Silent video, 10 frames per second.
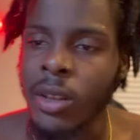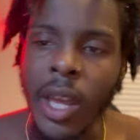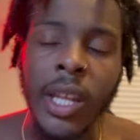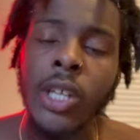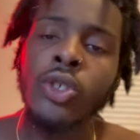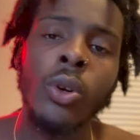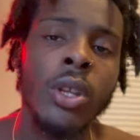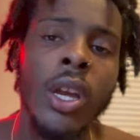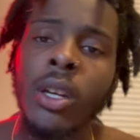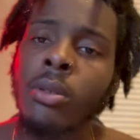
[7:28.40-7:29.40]
And that's your
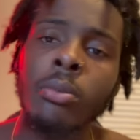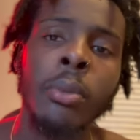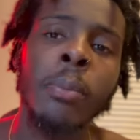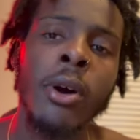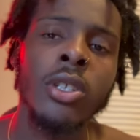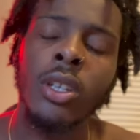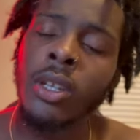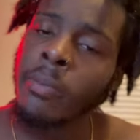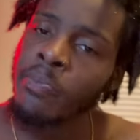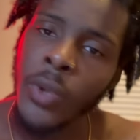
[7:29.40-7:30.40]
thing. Me,
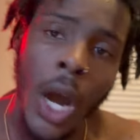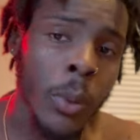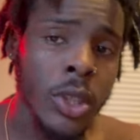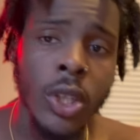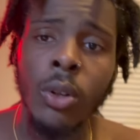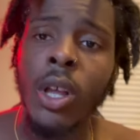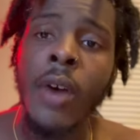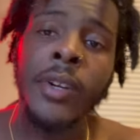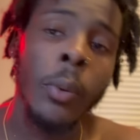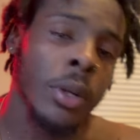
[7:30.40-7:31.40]
personally, I want to show
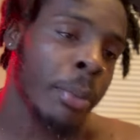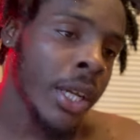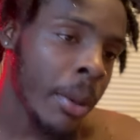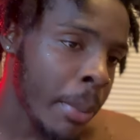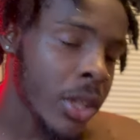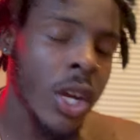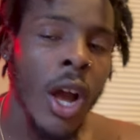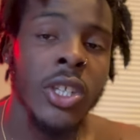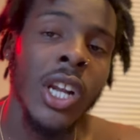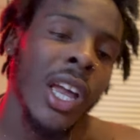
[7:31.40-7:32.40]
love. And I want to bring the best
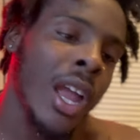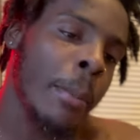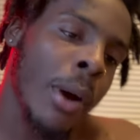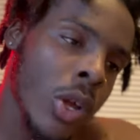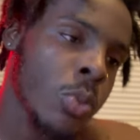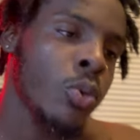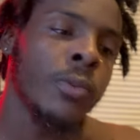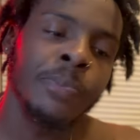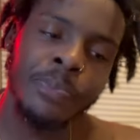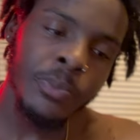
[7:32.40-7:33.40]
content I can possible
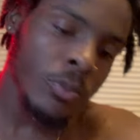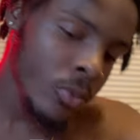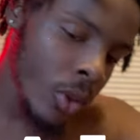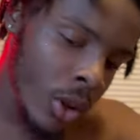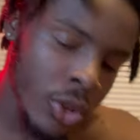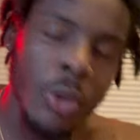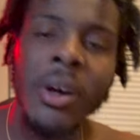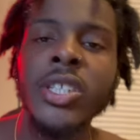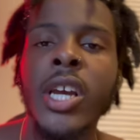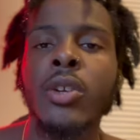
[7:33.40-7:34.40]
to my
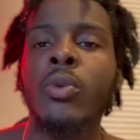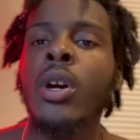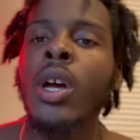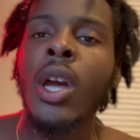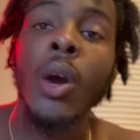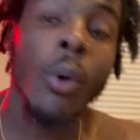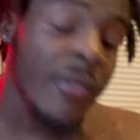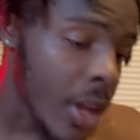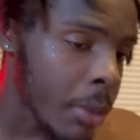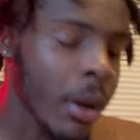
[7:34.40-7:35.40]
channel
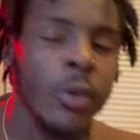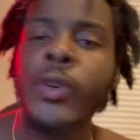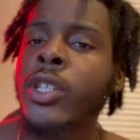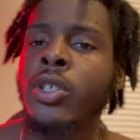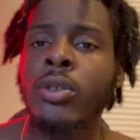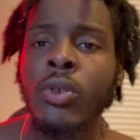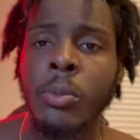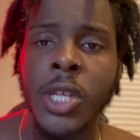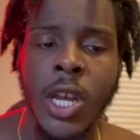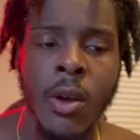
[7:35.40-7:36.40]
within my reach. You know what I'm
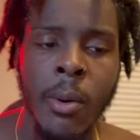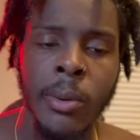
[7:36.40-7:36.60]
saying?